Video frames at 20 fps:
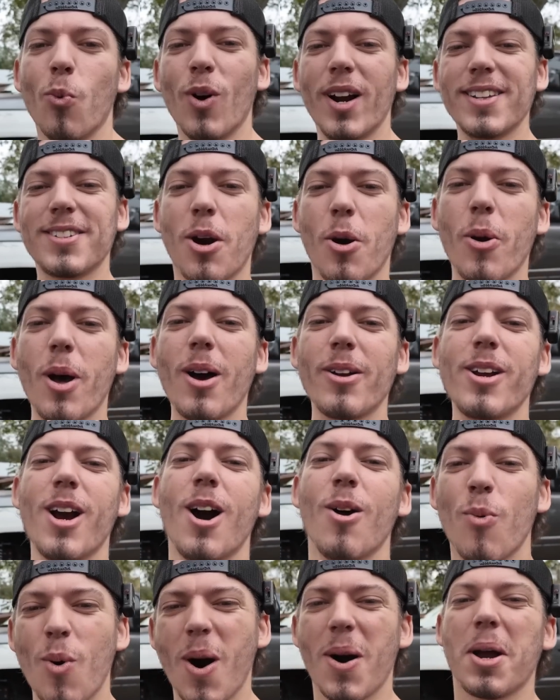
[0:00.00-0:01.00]
What is going on,
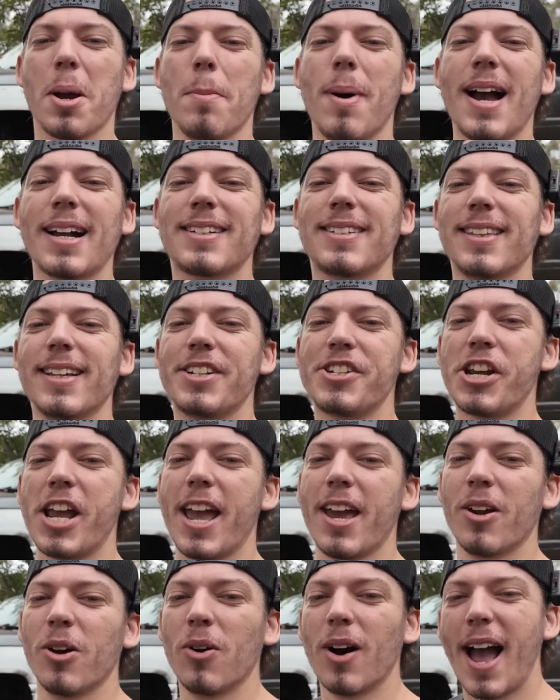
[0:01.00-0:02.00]
y'all? Welcome back to the
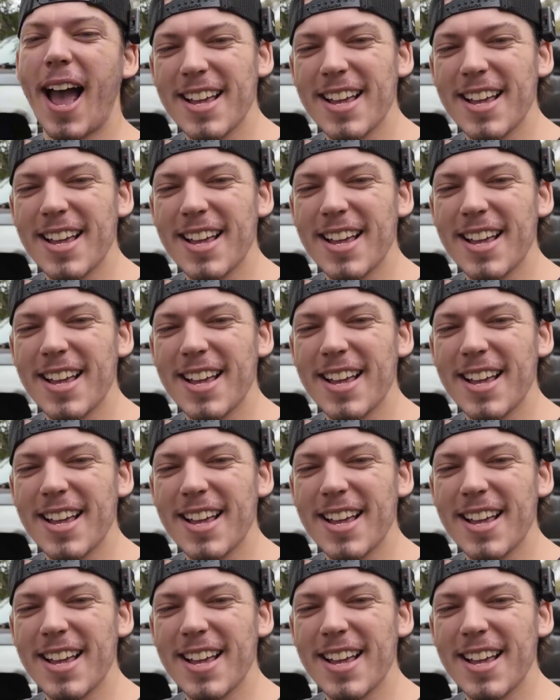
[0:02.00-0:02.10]
channel.